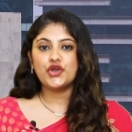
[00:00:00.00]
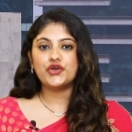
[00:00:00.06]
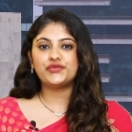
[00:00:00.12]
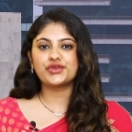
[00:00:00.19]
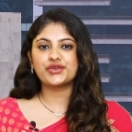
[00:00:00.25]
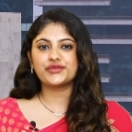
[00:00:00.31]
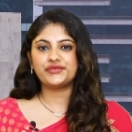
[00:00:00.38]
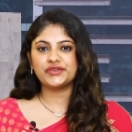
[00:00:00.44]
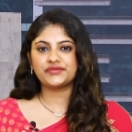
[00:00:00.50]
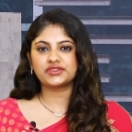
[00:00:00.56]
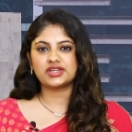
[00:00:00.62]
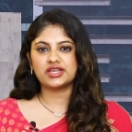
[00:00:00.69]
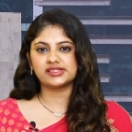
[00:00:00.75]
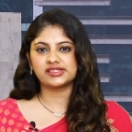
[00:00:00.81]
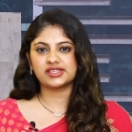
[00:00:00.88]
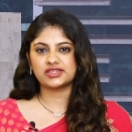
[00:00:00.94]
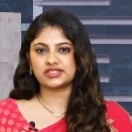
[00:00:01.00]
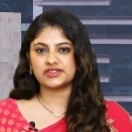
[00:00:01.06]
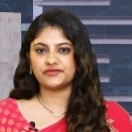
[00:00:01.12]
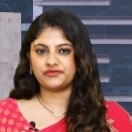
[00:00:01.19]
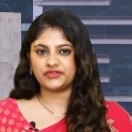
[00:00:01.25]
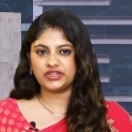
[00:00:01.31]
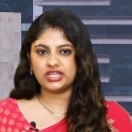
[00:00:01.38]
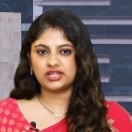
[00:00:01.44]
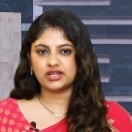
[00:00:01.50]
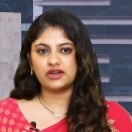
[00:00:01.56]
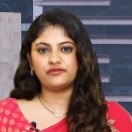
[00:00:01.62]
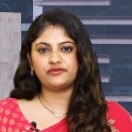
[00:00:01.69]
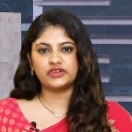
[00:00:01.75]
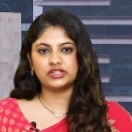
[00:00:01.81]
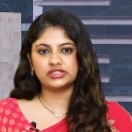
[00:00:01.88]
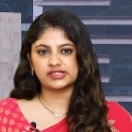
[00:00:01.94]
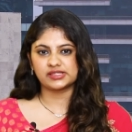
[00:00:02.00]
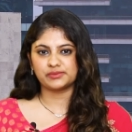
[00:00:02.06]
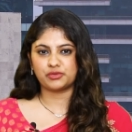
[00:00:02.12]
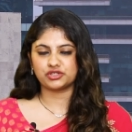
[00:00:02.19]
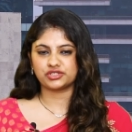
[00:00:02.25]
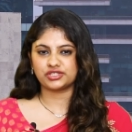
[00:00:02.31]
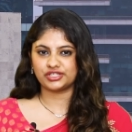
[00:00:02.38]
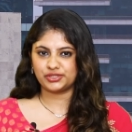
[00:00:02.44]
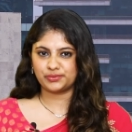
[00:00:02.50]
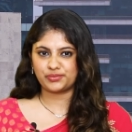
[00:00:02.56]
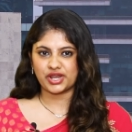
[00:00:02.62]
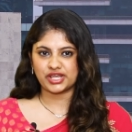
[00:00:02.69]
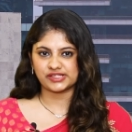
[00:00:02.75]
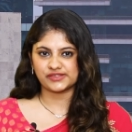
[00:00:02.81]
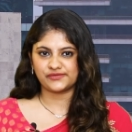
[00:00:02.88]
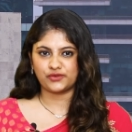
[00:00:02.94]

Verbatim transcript: for a fifth consecutive week further supported the price